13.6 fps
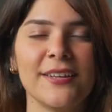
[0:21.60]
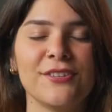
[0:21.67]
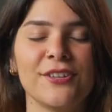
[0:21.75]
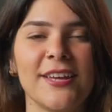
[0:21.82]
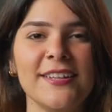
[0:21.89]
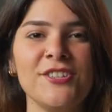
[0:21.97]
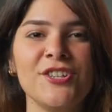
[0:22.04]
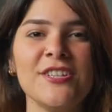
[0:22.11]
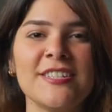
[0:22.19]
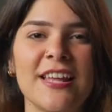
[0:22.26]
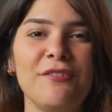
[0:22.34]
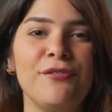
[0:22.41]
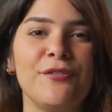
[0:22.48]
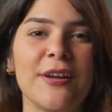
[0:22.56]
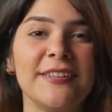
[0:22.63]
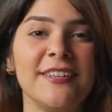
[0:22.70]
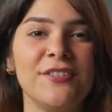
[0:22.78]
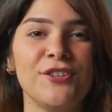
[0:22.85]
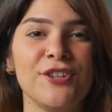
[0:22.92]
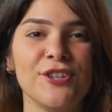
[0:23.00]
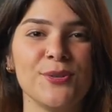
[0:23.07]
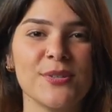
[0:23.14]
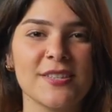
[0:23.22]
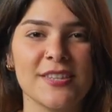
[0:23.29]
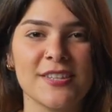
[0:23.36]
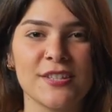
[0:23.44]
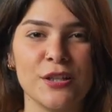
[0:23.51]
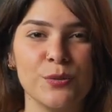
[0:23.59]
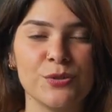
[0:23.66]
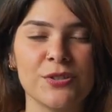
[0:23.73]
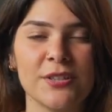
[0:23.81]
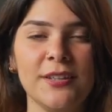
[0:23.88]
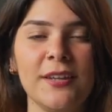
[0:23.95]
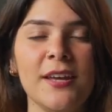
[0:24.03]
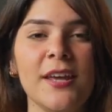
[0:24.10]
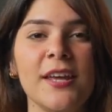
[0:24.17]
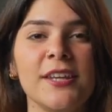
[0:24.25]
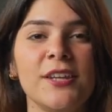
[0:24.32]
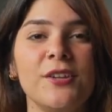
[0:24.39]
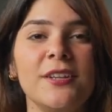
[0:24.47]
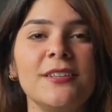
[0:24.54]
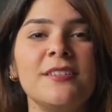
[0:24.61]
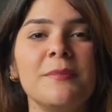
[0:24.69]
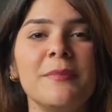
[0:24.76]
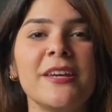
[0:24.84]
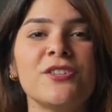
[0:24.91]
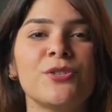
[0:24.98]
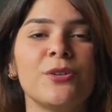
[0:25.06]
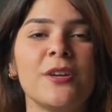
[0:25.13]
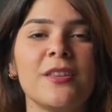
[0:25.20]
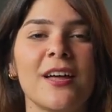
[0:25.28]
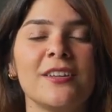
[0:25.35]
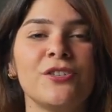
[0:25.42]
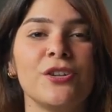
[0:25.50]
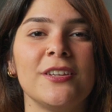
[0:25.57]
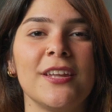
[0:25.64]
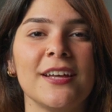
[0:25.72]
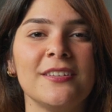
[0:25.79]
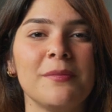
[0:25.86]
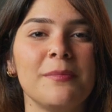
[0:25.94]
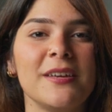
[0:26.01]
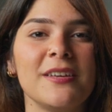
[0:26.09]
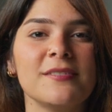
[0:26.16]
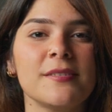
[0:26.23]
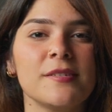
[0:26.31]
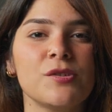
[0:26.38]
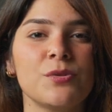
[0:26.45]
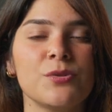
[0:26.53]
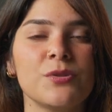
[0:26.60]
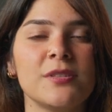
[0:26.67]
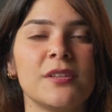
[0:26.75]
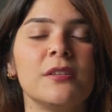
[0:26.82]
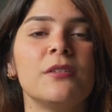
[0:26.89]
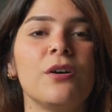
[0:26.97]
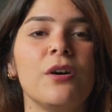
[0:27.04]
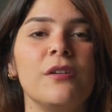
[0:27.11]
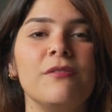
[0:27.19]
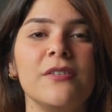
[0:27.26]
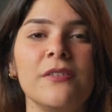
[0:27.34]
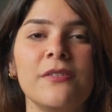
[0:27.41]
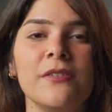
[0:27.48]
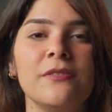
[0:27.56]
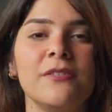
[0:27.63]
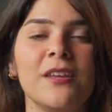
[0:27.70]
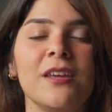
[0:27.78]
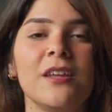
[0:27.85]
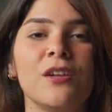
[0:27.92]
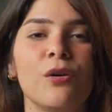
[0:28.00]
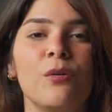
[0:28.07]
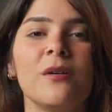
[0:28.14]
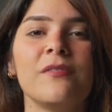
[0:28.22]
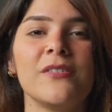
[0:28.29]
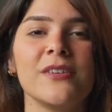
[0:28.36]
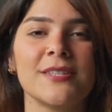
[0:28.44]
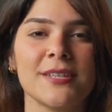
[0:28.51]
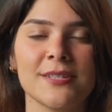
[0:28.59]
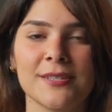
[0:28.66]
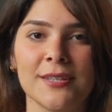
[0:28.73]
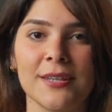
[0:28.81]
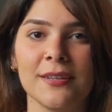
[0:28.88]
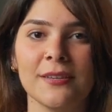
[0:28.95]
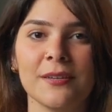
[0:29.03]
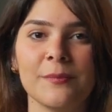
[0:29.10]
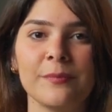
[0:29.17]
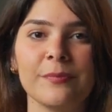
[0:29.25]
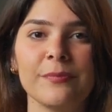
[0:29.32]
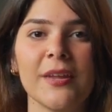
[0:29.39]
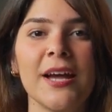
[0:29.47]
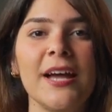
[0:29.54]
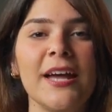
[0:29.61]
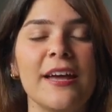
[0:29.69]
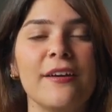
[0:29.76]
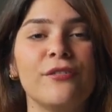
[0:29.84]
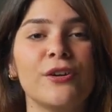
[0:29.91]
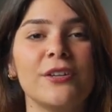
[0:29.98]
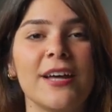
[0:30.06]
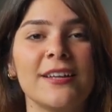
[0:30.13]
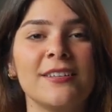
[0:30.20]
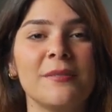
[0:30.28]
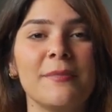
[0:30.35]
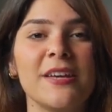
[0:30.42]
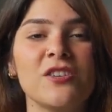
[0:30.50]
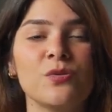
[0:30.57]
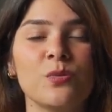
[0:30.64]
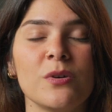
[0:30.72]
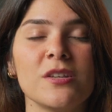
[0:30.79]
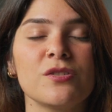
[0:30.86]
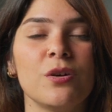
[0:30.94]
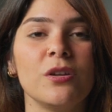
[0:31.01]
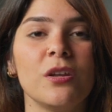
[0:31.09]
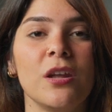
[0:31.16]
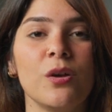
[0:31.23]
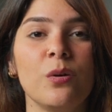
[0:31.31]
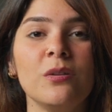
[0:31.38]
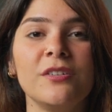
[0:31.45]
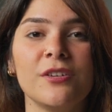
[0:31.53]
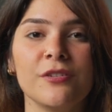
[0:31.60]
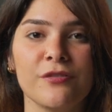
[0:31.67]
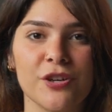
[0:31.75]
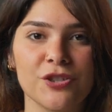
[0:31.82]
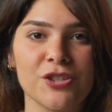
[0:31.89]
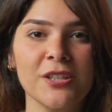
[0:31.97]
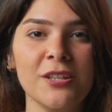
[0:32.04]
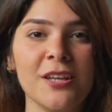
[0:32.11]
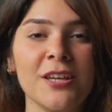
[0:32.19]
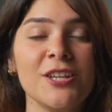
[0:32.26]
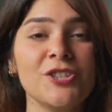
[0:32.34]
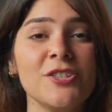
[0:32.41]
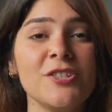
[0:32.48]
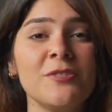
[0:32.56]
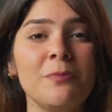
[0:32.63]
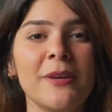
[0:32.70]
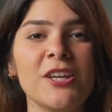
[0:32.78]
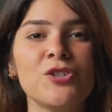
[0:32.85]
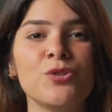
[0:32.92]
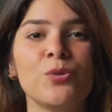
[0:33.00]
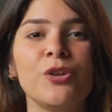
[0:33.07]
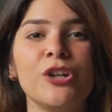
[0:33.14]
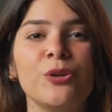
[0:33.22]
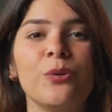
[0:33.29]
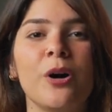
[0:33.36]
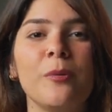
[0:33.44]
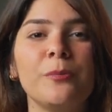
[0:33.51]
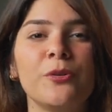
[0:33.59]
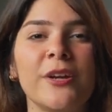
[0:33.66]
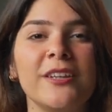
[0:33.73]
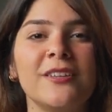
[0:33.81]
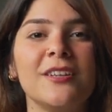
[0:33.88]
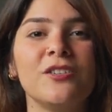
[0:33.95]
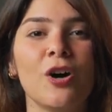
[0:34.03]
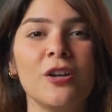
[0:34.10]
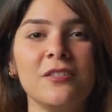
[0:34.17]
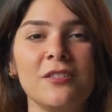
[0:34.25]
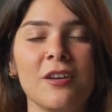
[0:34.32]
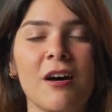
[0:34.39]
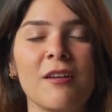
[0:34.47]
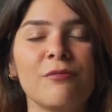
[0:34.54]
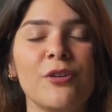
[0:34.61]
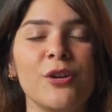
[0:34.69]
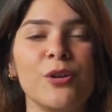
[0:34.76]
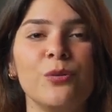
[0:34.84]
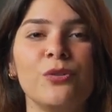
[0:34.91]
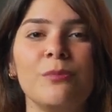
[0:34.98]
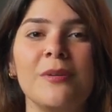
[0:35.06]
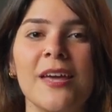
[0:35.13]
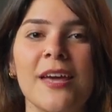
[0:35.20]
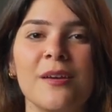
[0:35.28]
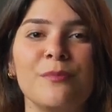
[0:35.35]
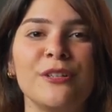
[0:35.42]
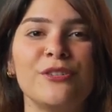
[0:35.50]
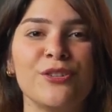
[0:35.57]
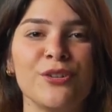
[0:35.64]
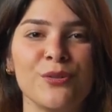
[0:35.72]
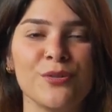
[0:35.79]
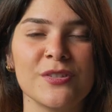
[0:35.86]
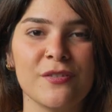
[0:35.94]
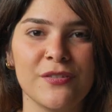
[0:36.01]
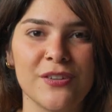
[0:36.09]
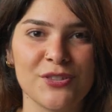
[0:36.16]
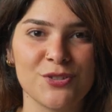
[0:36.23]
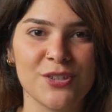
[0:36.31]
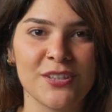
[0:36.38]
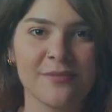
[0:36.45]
To get yourself ready to use the solution, you need to make sure that your database is hosted on v15 or v16. If your database was on an older version, just make sure you upgrade it on time for you to be able to use the feature.